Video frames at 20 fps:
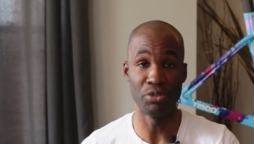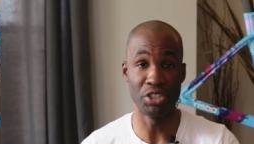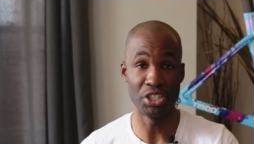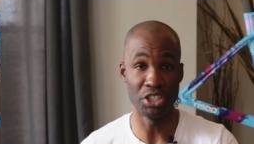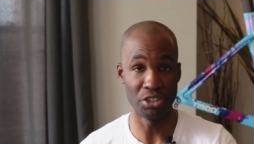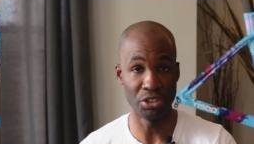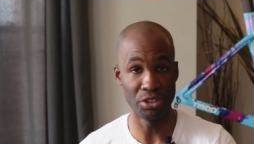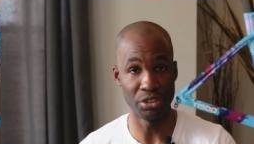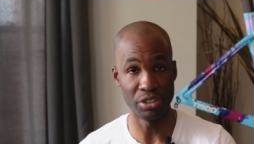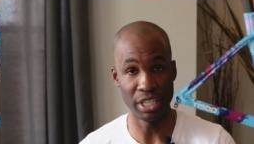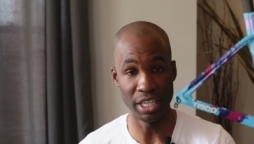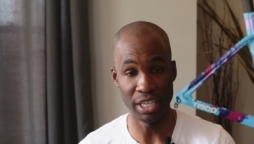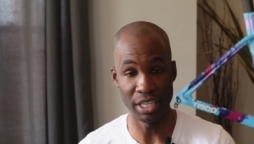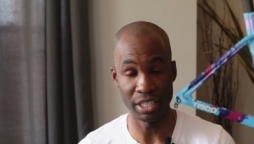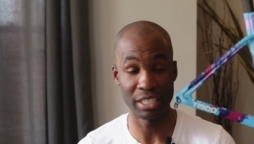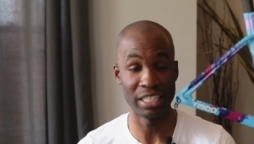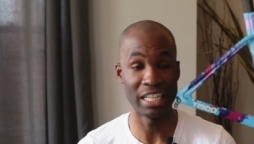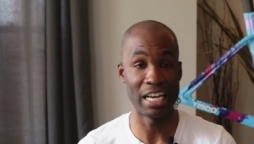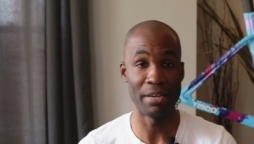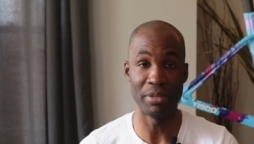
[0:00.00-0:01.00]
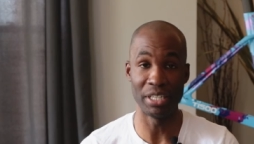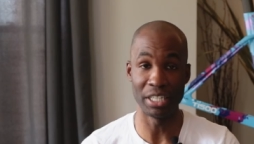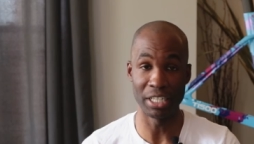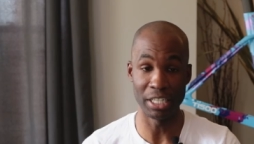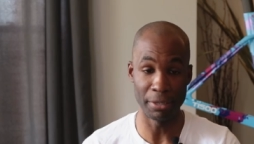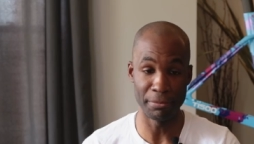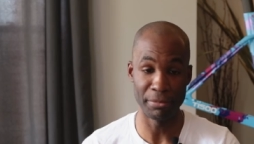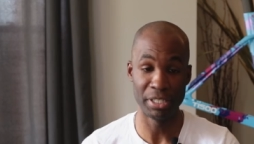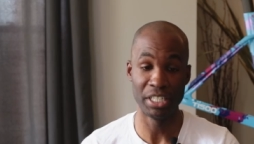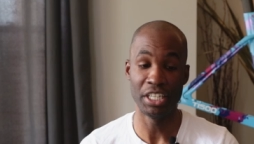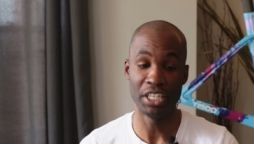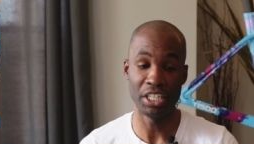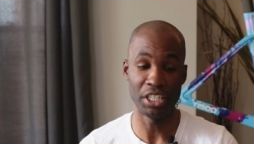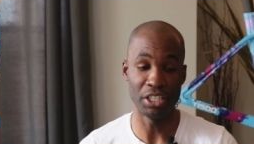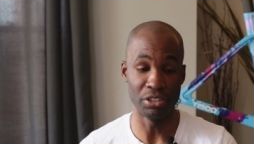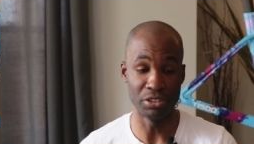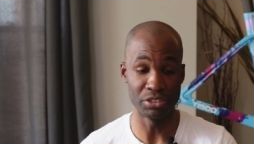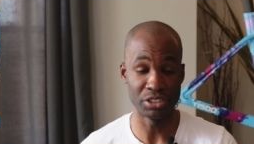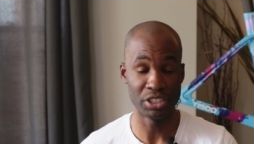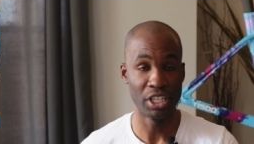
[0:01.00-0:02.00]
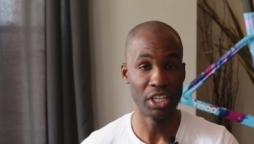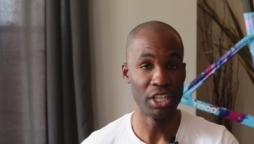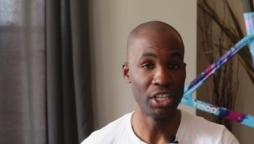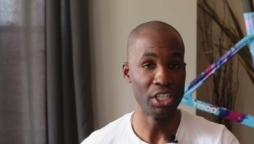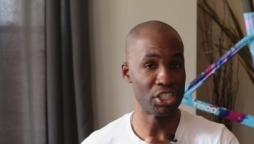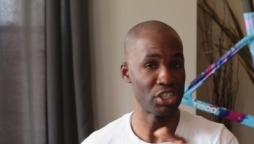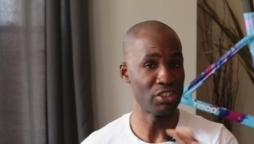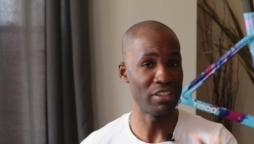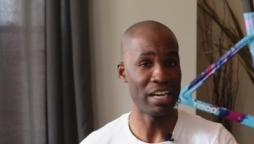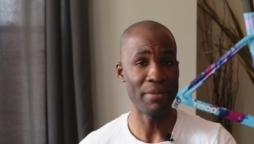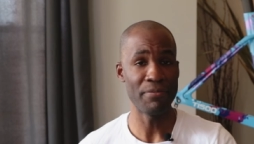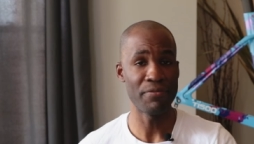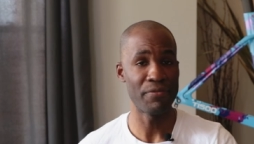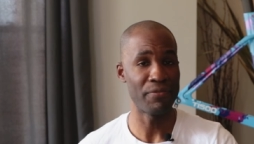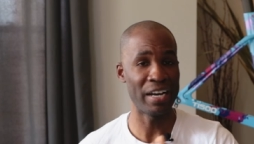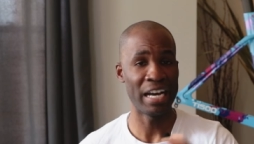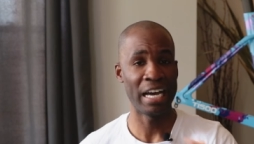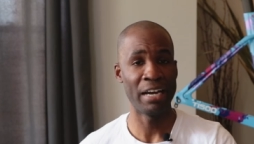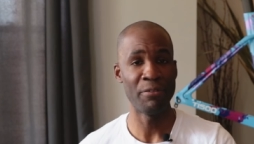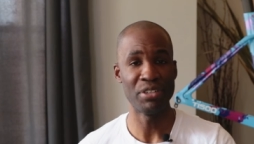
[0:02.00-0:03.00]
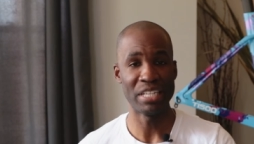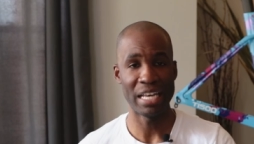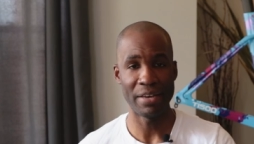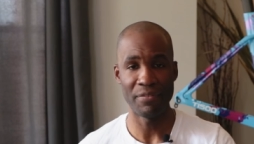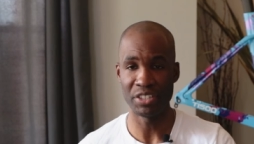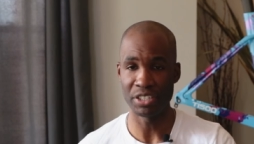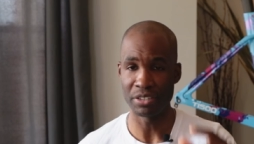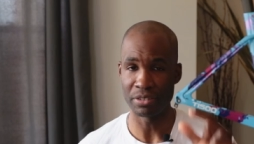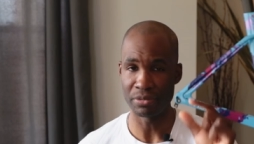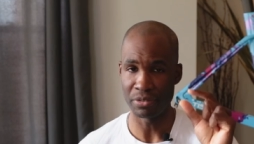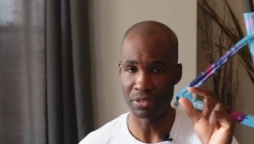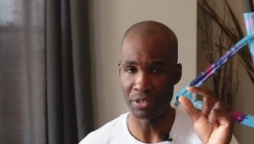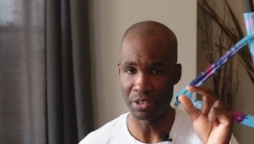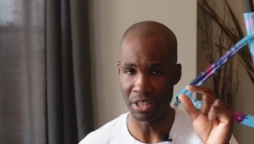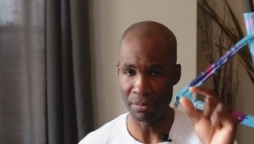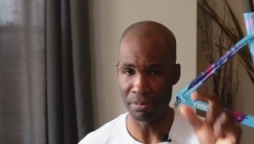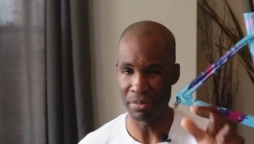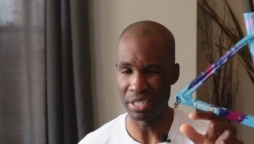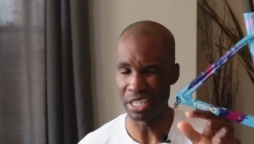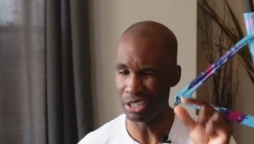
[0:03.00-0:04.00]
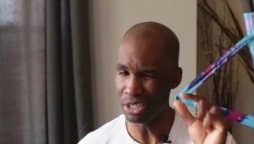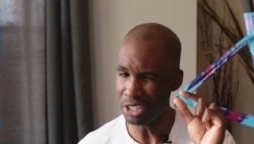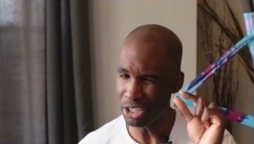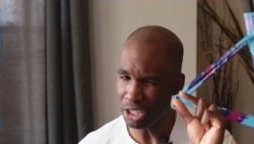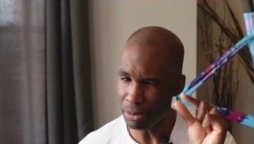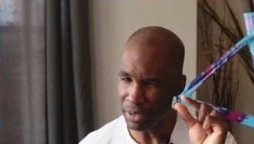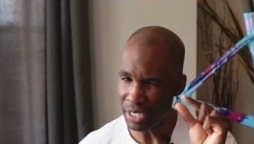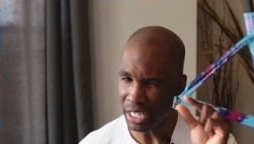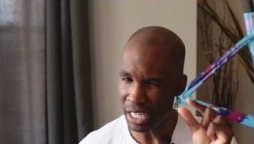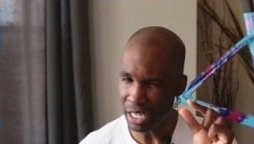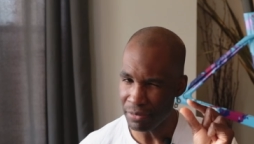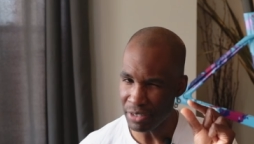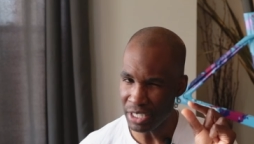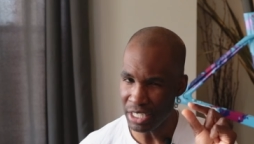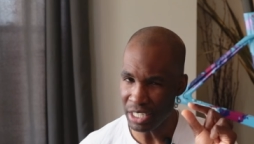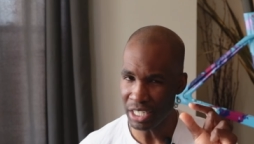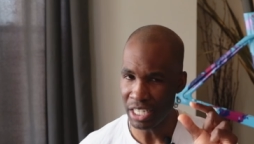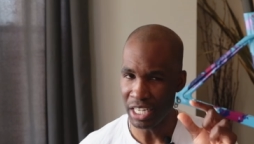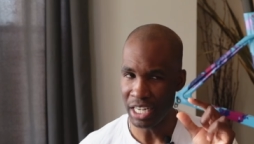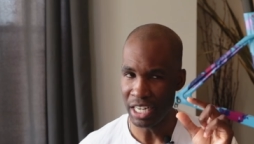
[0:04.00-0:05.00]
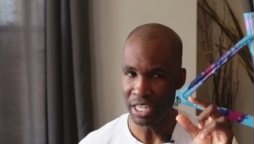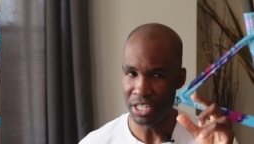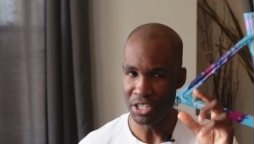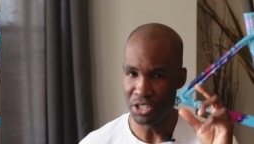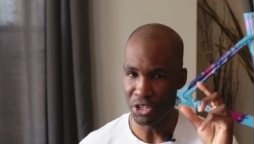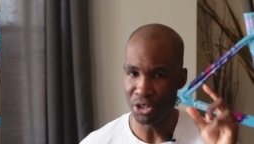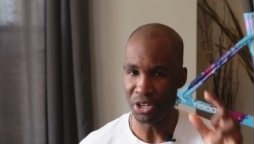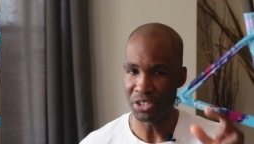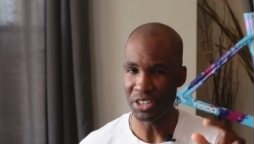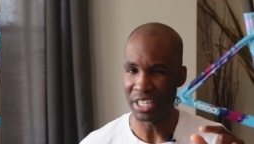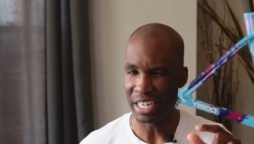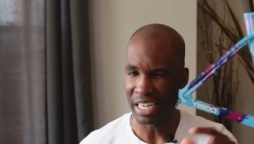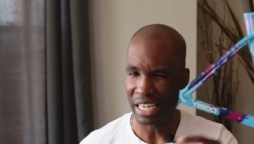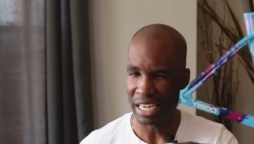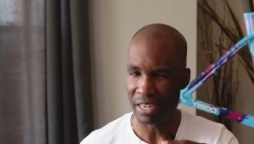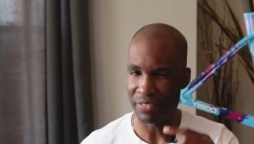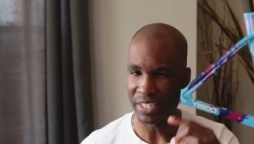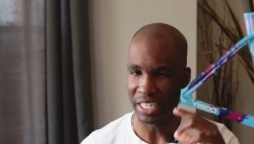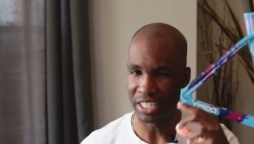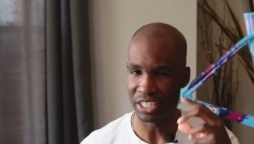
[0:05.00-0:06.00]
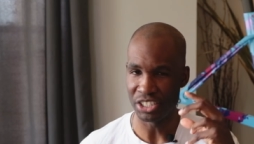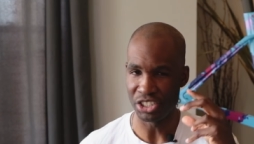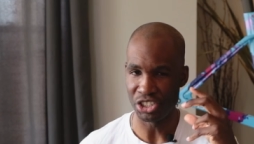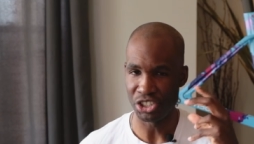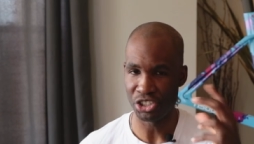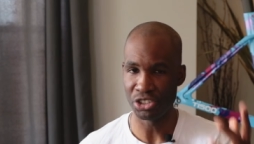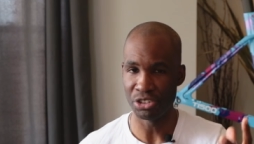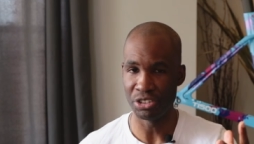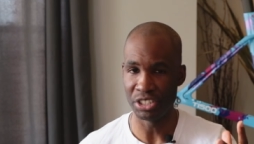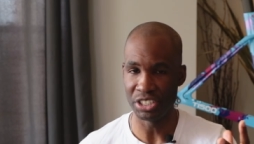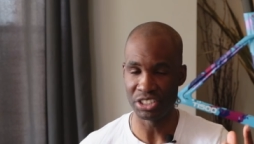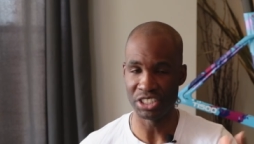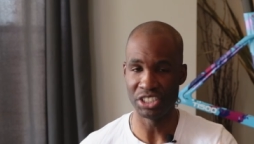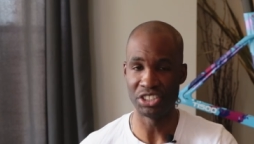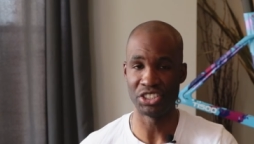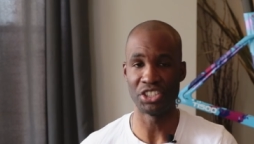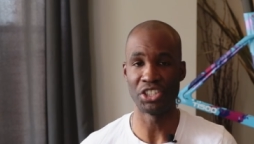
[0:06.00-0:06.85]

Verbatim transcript: when you're uh, climbing up hills. So I'm fine with having them be a little bit heavy, knowing that I have that assurance and